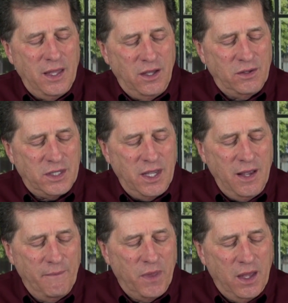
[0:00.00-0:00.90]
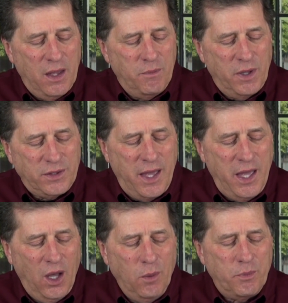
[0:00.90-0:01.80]
You see, but the
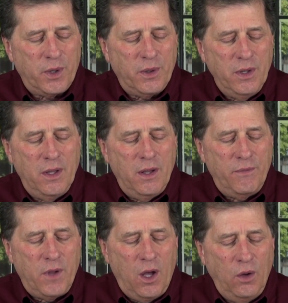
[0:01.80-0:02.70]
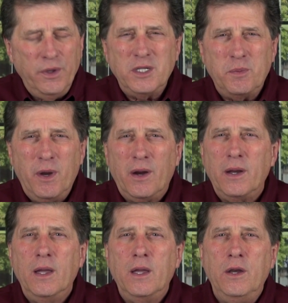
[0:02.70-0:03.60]
Helper, the Holy
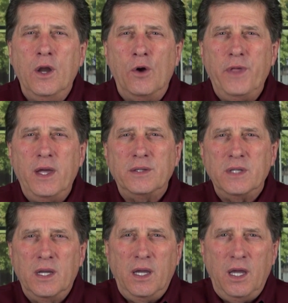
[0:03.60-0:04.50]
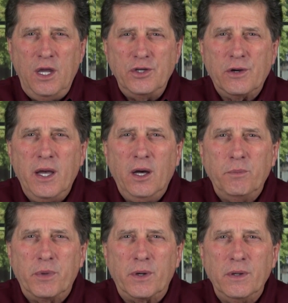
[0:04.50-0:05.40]
Spirit, know this, he's your
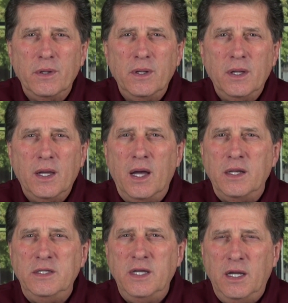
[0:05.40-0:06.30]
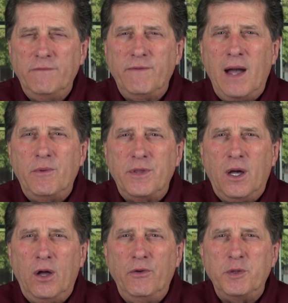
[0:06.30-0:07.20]
helper. Identify with the
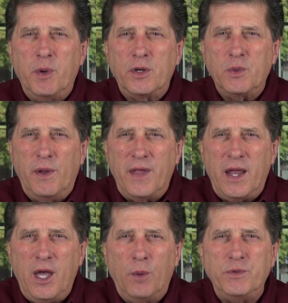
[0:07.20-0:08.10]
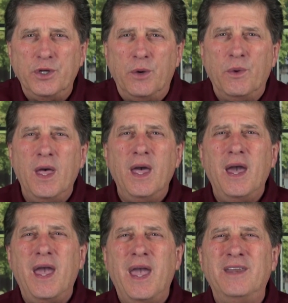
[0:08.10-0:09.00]
Holy Spirit as the one that helps you,
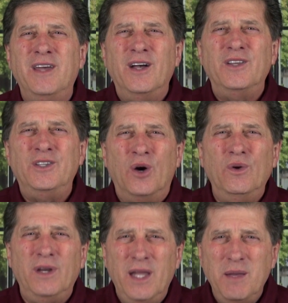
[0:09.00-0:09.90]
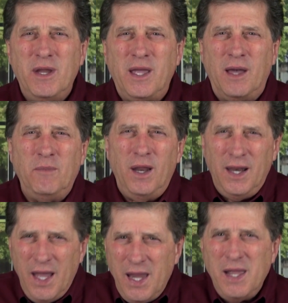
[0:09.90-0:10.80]
and don't limit him.
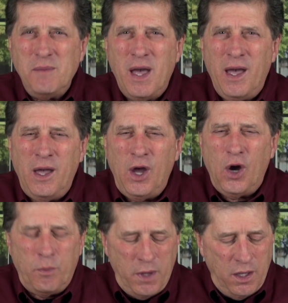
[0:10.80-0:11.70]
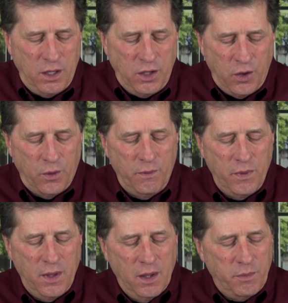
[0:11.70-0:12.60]
Let him help you,
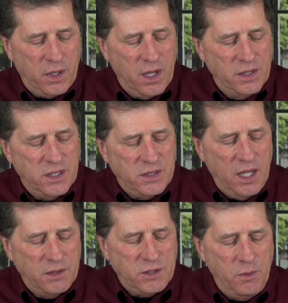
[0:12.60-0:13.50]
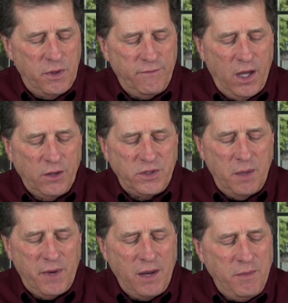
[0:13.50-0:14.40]
because it says, whom the Father will
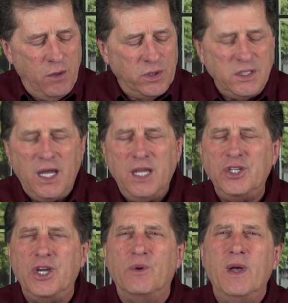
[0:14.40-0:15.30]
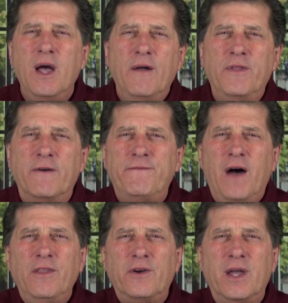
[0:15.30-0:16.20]
send in my name, he will teach you. The
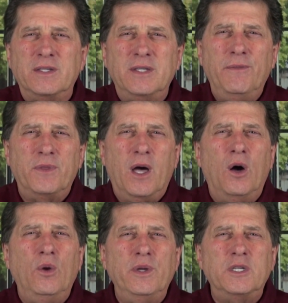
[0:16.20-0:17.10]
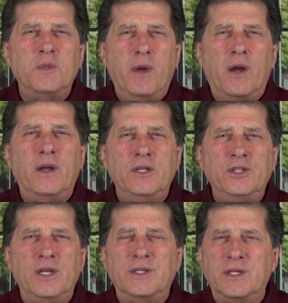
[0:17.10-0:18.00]
Father has sent the Holy Spirit,
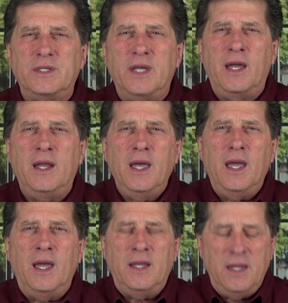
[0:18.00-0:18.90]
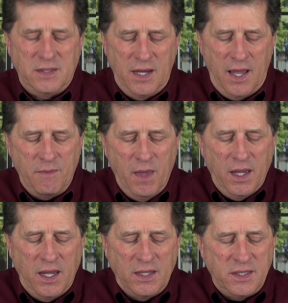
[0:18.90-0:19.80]
Jesus said, in his name.
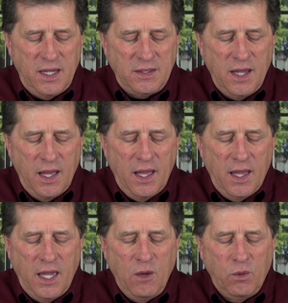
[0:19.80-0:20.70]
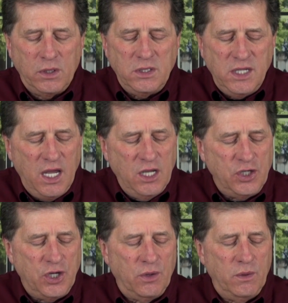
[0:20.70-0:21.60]
It says, he will
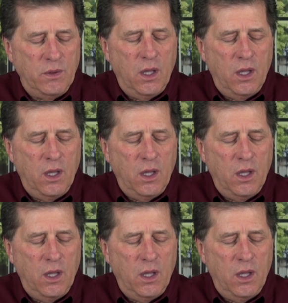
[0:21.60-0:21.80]
teach you